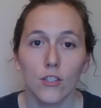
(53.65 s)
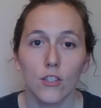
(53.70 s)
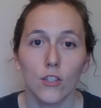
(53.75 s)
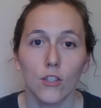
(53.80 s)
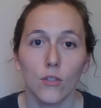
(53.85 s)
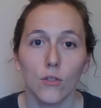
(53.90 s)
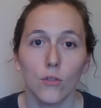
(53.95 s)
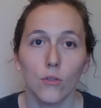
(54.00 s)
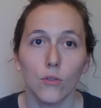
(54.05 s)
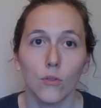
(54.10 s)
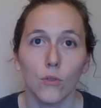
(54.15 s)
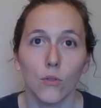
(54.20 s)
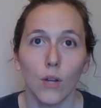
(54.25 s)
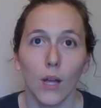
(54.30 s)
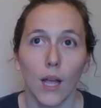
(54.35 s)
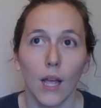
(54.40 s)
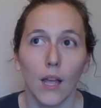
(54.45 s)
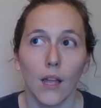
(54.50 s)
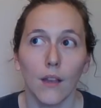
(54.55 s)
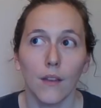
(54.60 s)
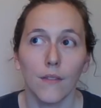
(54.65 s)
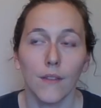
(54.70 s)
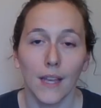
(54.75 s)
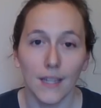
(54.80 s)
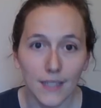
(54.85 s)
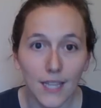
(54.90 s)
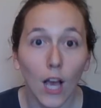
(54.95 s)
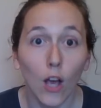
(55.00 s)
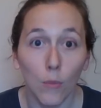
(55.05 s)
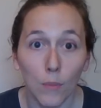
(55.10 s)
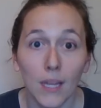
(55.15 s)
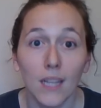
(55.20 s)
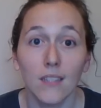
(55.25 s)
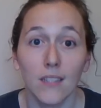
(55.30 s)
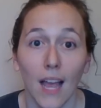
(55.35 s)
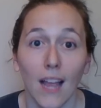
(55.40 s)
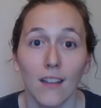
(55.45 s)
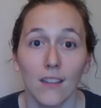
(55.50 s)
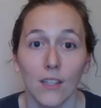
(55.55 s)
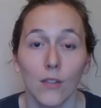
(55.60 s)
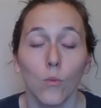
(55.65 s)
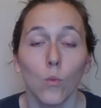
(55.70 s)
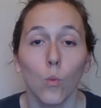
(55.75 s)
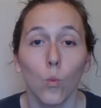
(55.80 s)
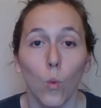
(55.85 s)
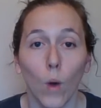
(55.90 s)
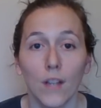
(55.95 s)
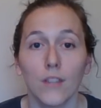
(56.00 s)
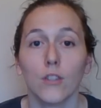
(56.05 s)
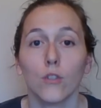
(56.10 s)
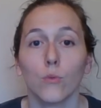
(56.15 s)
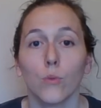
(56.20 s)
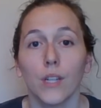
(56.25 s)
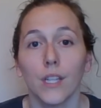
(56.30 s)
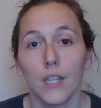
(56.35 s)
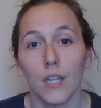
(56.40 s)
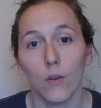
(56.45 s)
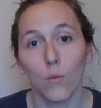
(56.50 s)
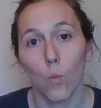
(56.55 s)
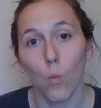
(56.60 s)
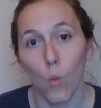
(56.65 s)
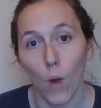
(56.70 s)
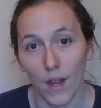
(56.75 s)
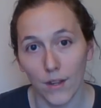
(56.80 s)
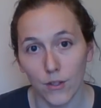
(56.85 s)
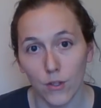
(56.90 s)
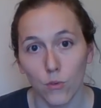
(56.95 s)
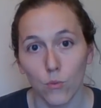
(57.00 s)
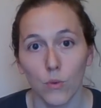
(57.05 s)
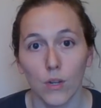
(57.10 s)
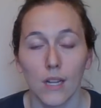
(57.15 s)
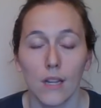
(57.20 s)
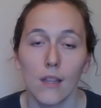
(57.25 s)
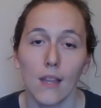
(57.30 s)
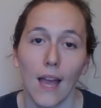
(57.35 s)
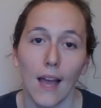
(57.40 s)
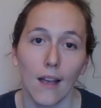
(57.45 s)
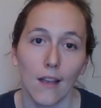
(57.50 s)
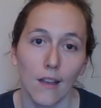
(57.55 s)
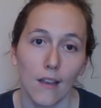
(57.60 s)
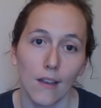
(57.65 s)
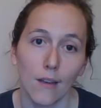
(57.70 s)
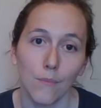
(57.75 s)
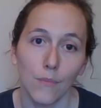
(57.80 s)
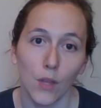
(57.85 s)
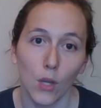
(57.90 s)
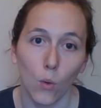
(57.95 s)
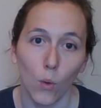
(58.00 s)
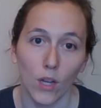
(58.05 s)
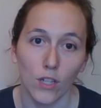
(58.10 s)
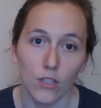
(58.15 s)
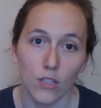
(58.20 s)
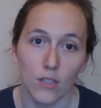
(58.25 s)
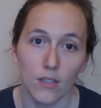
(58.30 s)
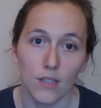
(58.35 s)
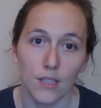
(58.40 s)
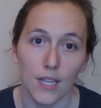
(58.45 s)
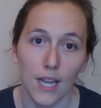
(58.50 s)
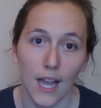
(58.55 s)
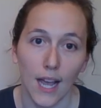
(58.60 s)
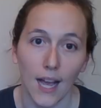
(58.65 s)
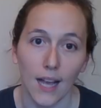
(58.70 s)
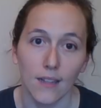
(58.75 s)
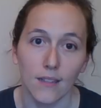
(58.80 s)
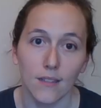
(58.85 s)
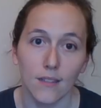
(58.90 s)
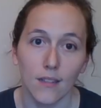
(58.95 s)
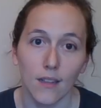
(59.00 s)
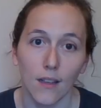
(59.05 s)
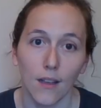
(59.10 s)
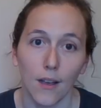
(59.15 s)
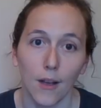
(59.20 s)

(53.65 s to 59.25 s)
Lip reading: and that tell me exactly what to read and when to read, the questions to ask.